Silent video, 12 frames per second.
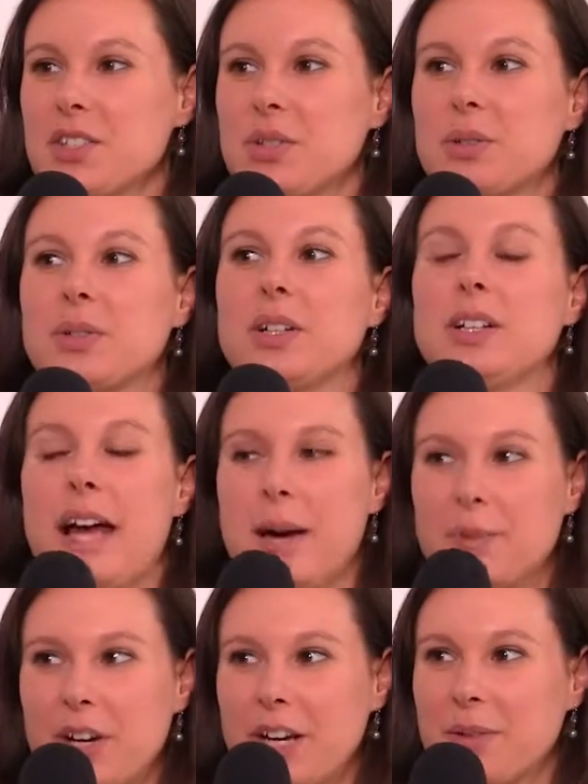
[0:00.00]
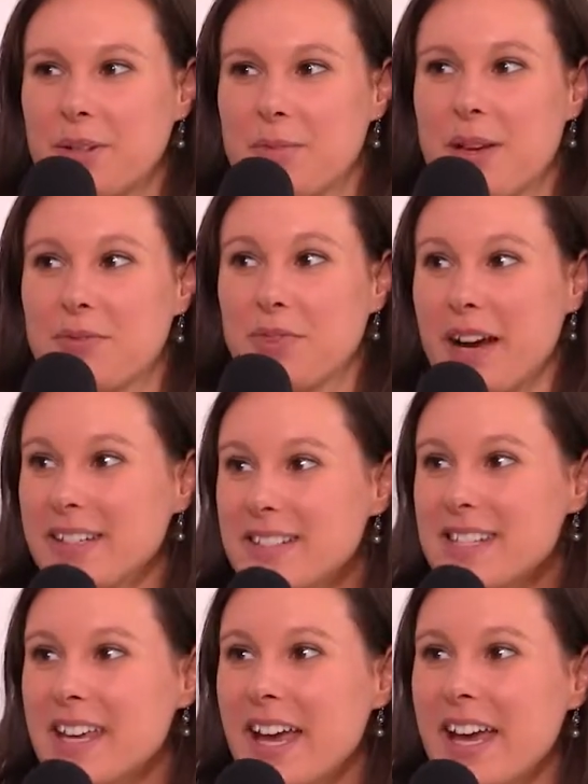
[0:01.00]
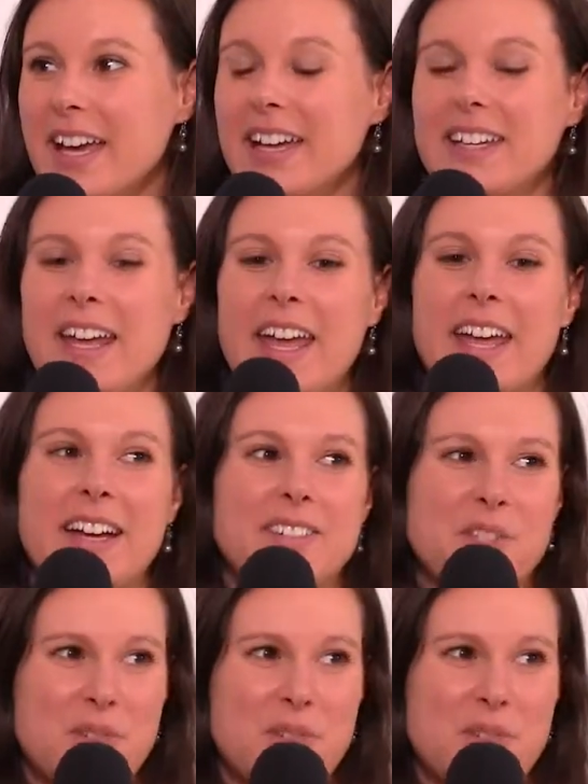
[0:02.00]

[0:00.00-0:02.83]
to collaborate with my friends again and